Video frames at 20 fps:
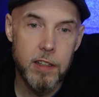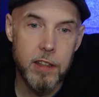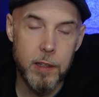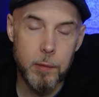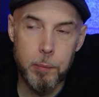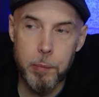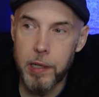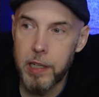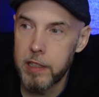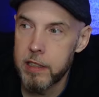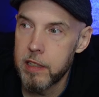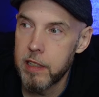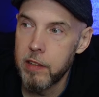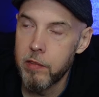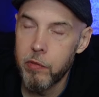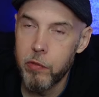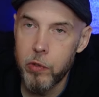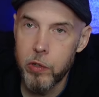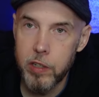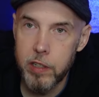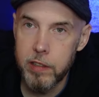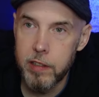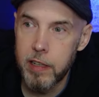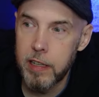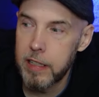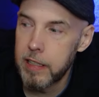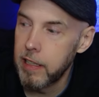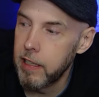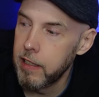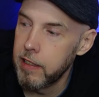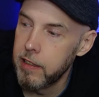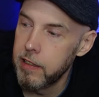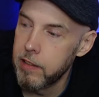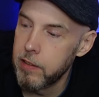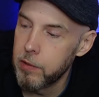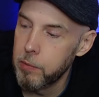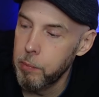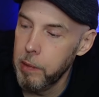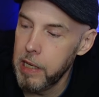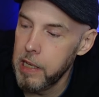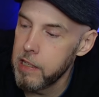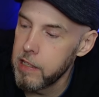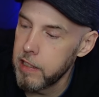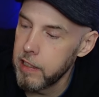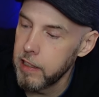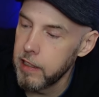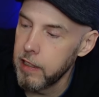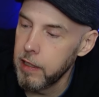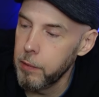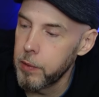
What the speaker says: The box set for it that I got is amazing.